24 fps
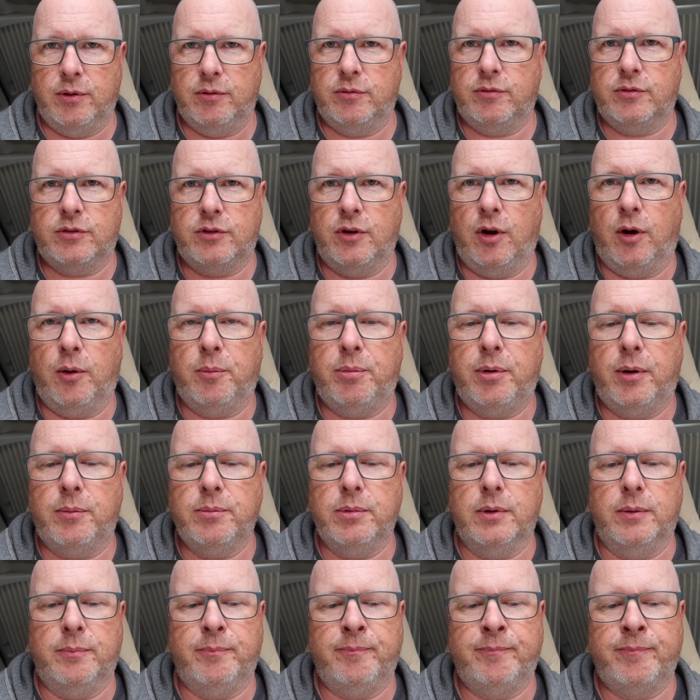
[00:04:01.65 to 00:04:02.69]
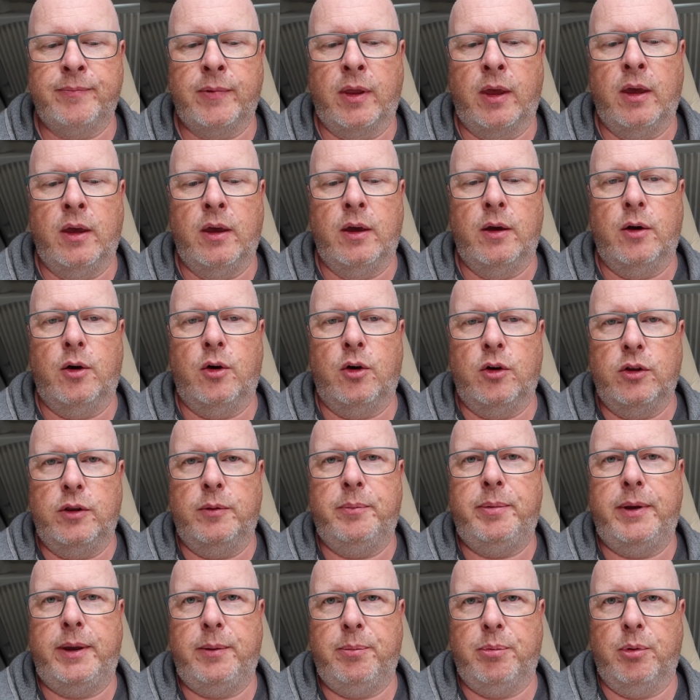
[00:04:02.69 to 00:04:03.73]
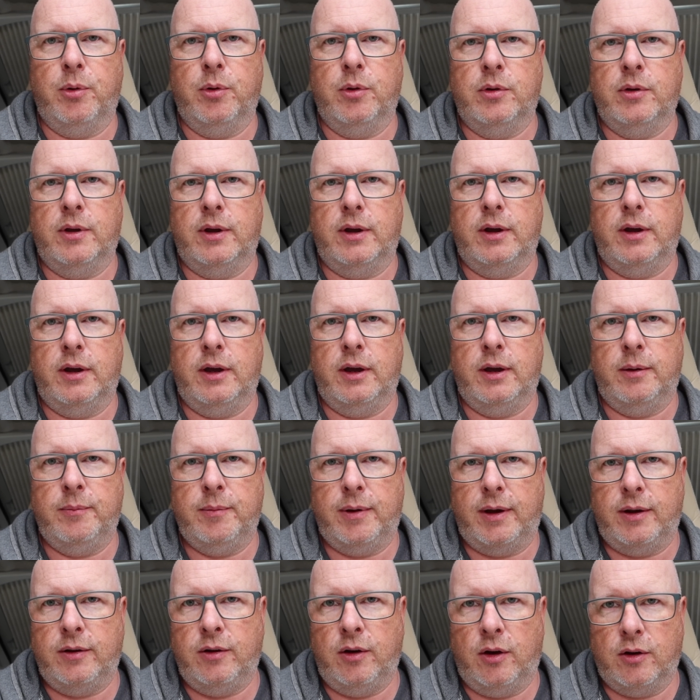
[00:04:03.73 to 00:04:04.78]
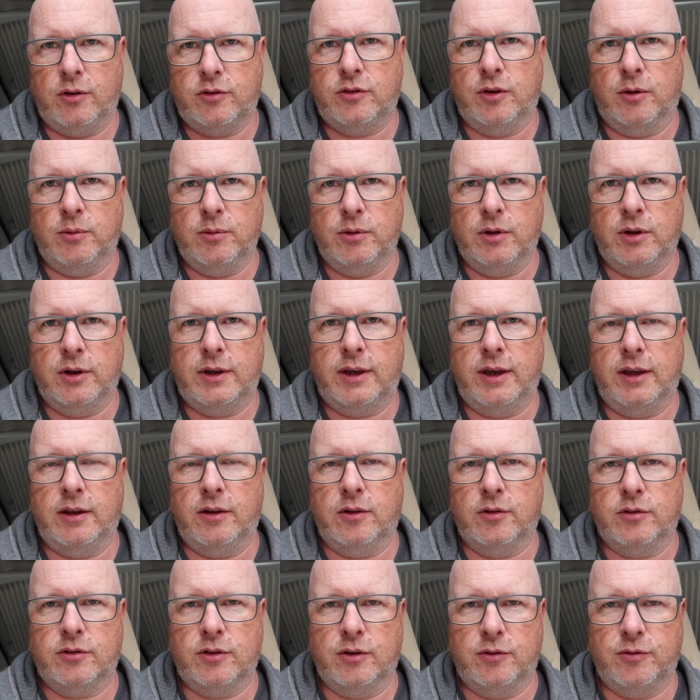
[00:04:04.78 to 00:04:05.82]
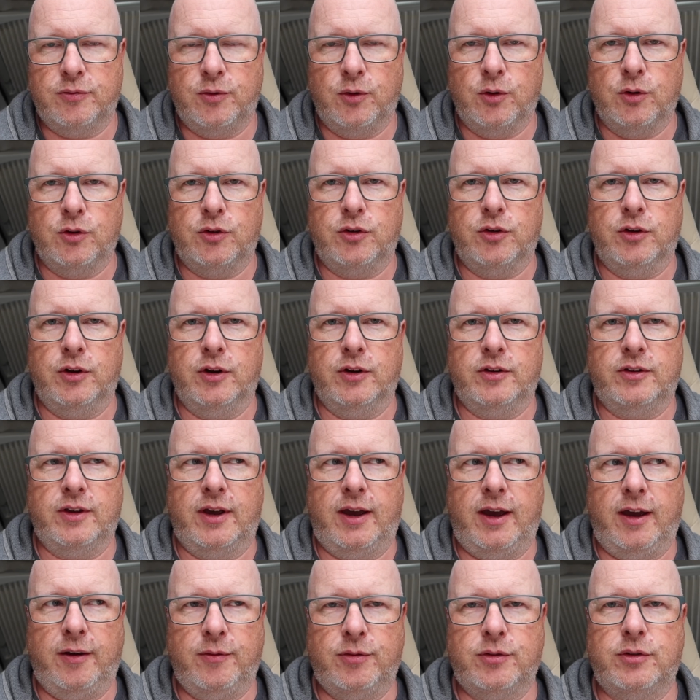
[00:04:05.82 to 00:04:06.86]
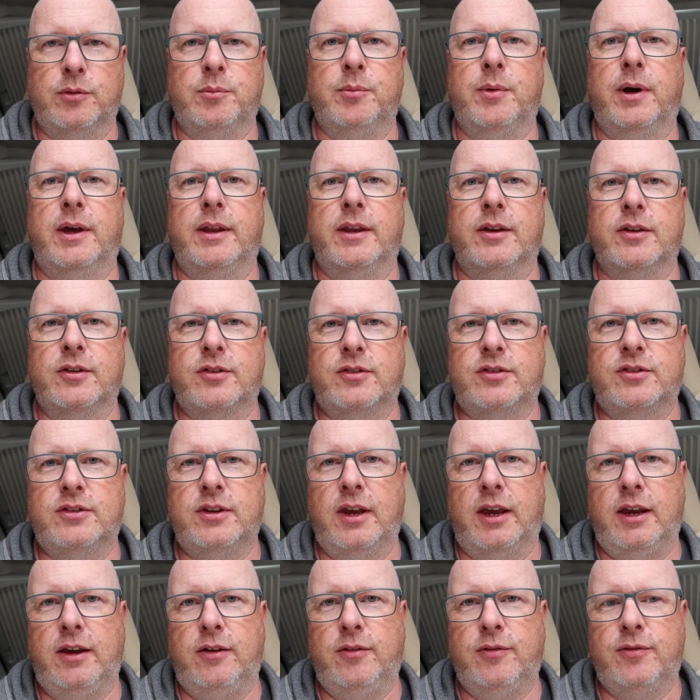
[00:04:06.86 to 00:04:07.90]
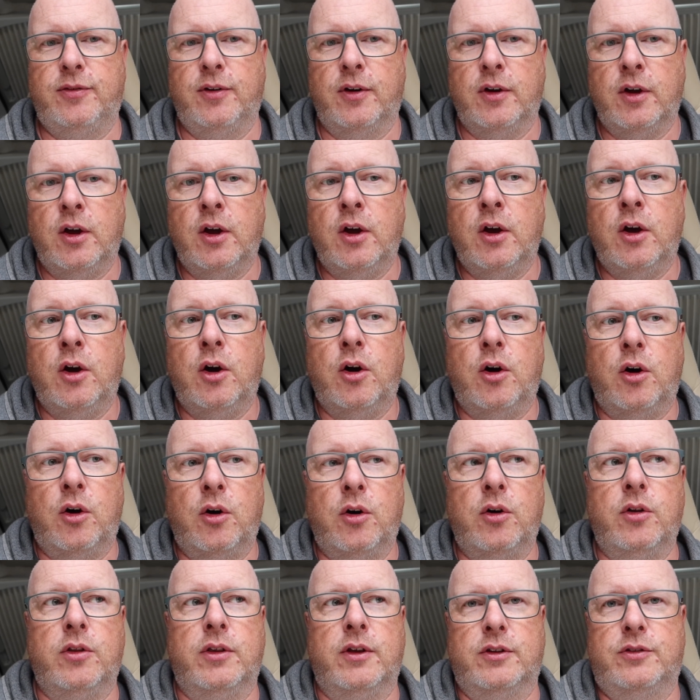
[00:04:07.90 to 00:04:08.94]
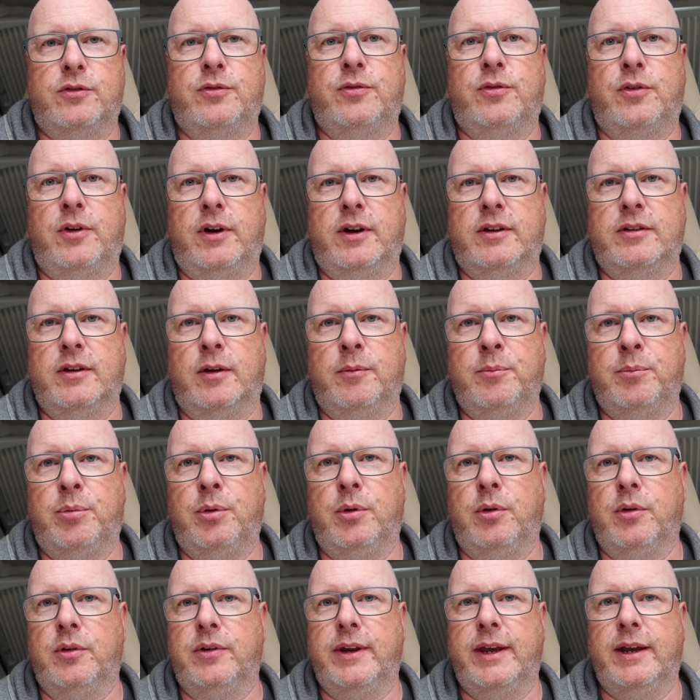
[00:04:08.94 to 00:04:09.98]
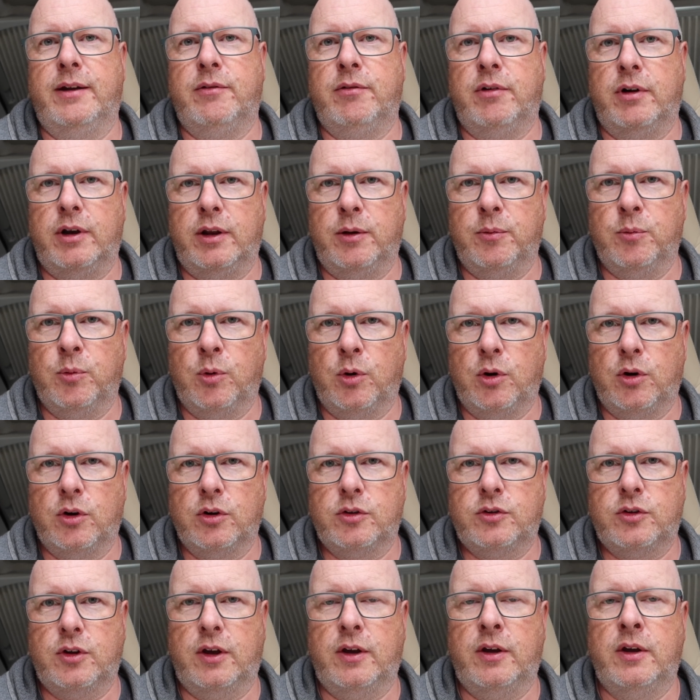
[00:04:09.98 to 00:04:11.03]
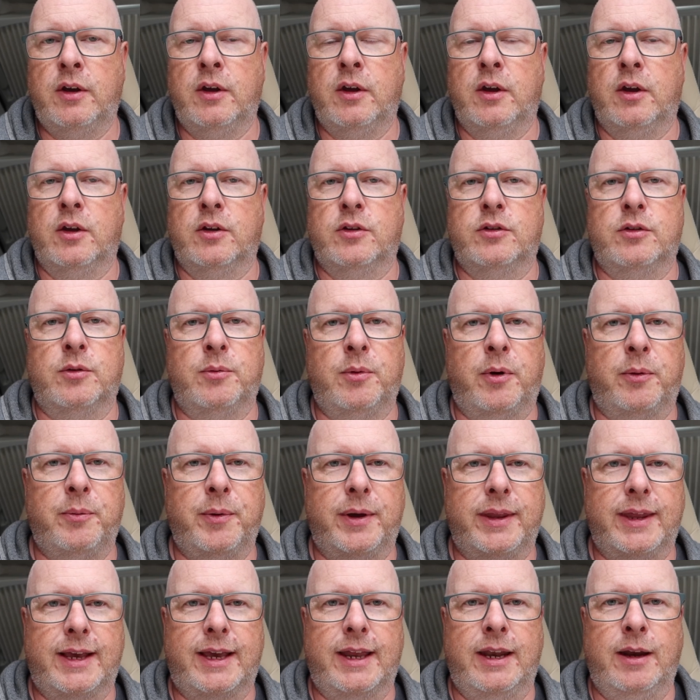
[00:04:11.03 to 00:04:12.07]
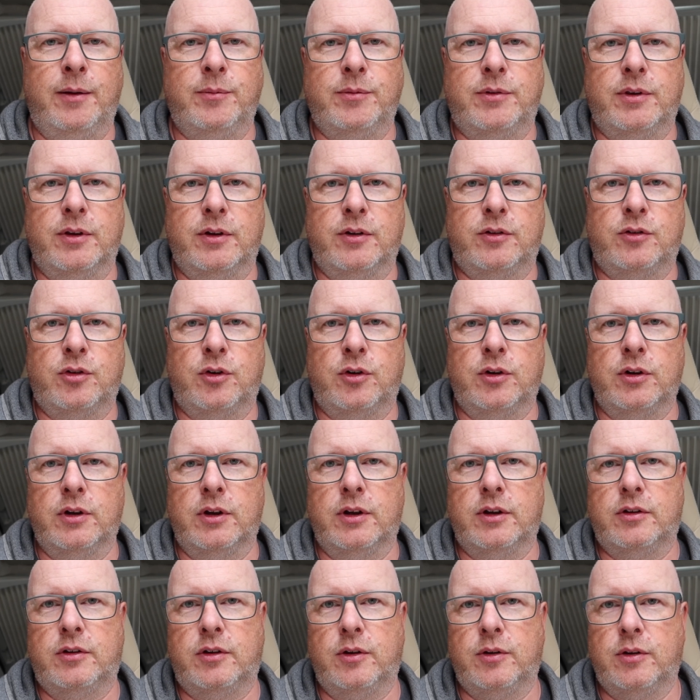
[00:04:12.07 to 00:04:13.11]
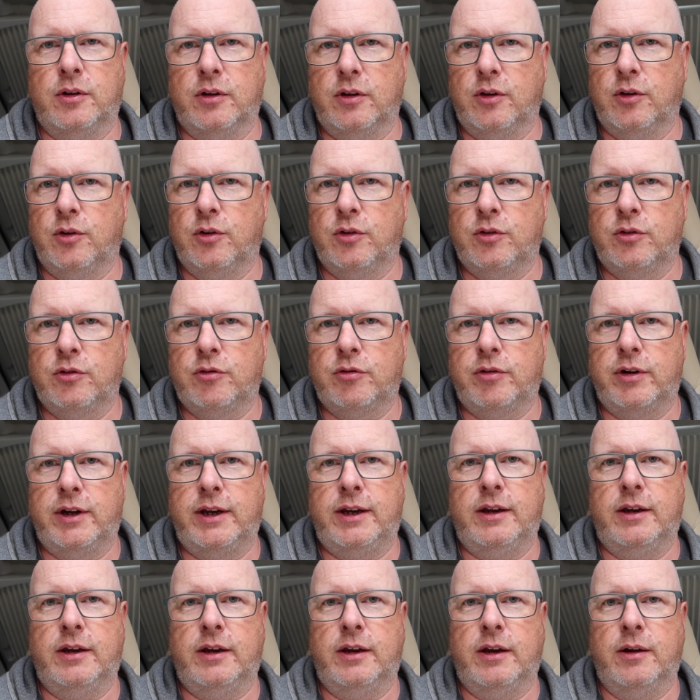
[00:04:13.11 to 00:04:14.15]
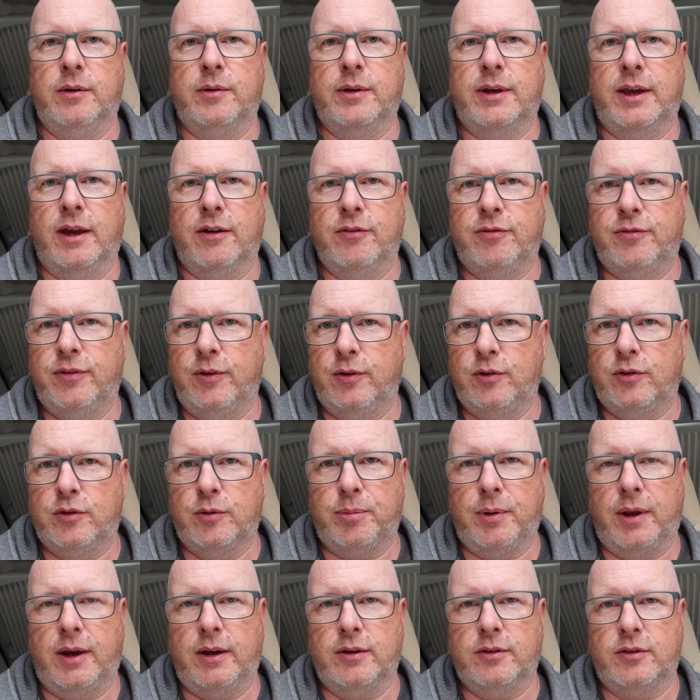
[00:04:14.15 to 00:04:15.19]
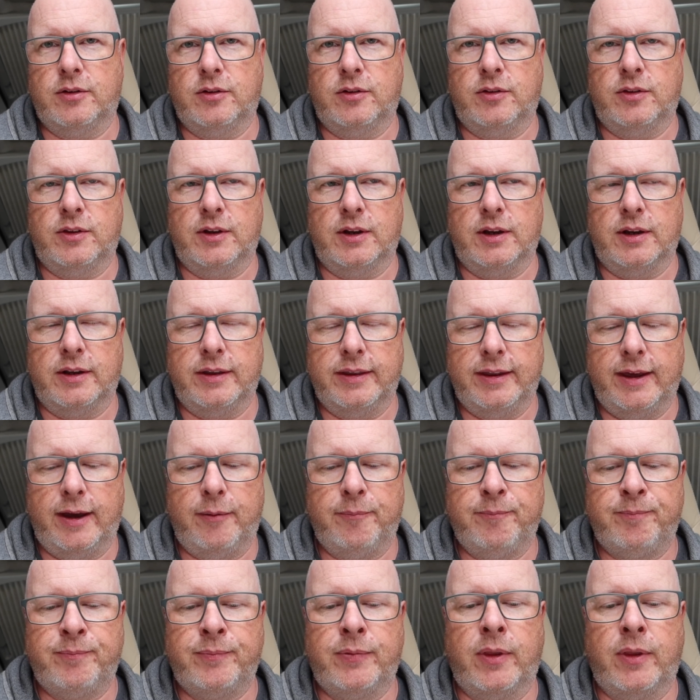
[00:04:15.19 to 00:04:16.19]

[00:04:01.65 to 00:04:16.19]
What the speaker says: It's not a problem. Other people are not so lucky and not so fortunate to have somewhere that's safe, or that's, for example, near running water, somewhere where they can empty the toilet, do the laundry, get food supplies or something like that.